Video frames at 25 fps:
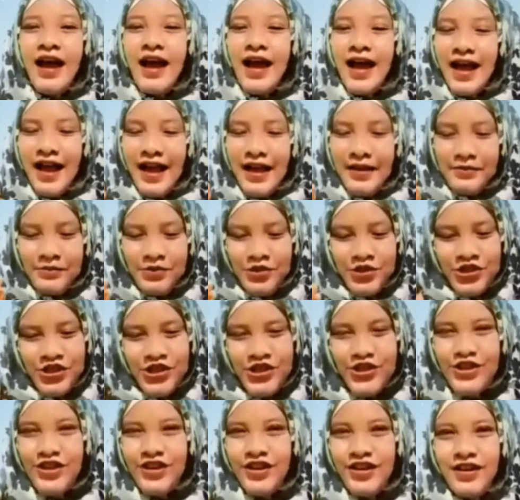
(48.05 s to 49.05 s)
I'm
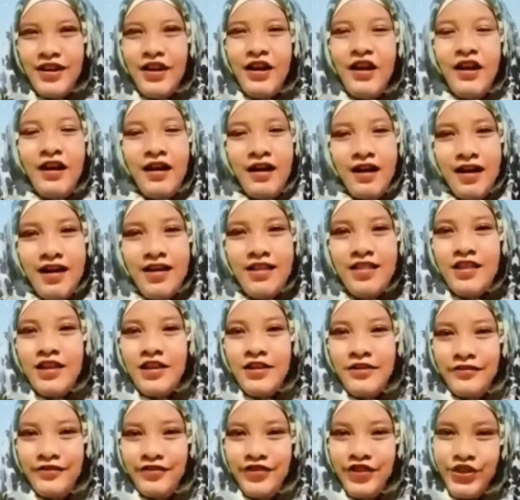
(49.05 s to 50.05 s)
sure all
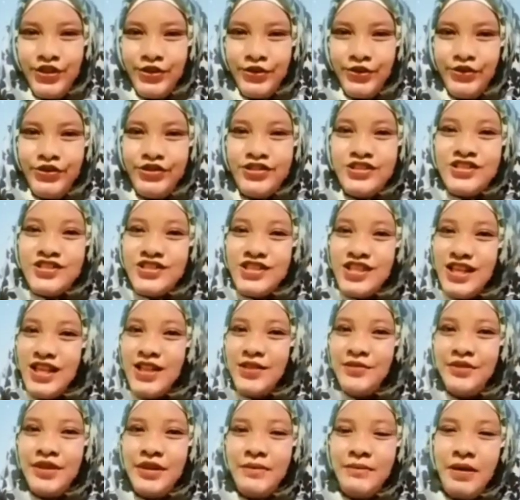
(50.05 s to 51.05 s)
of you still
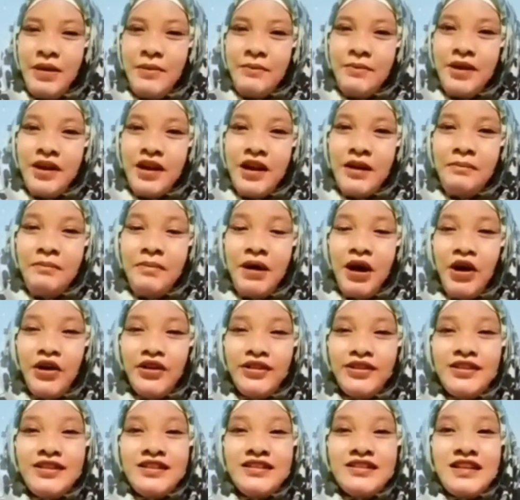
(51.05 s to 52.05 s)
remember
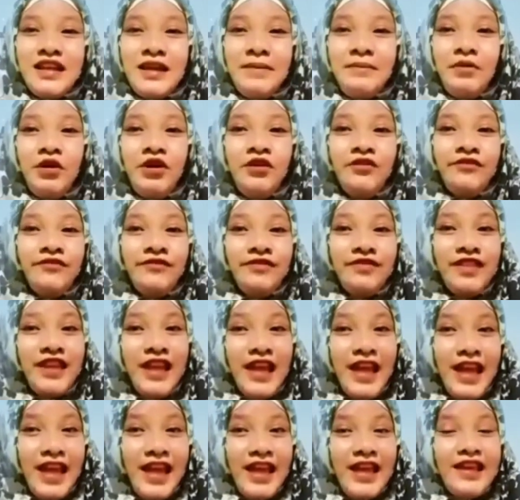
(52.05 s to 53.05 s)
about the name of
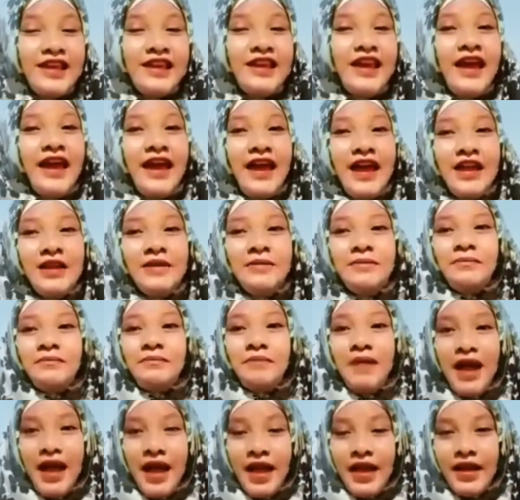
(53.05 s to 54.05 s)
day and
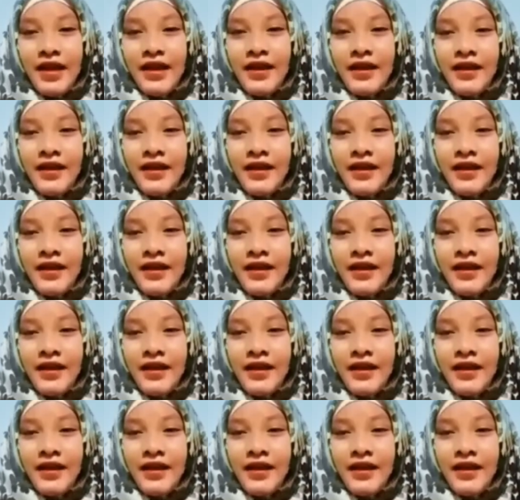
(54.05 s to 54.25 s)
month.